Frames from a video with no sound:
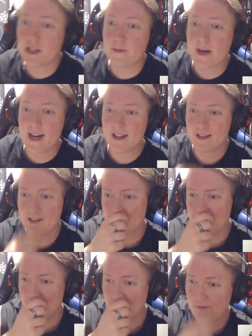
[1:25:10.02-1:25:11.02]
back and
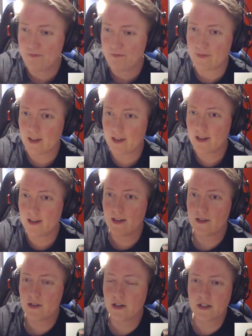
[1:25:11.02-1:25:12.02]

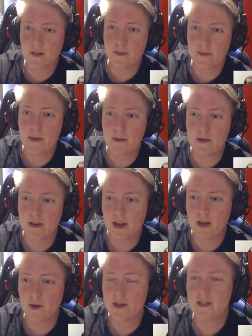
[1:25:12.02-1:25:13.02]
tosses a paper at
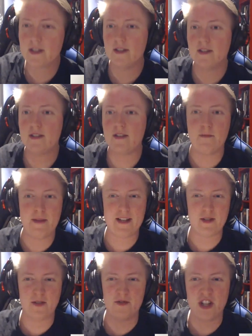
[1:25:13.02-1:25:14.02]
you. It's a bit
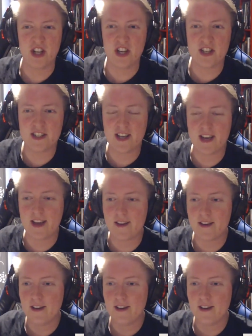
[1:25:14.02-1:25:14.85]
sort of dirty.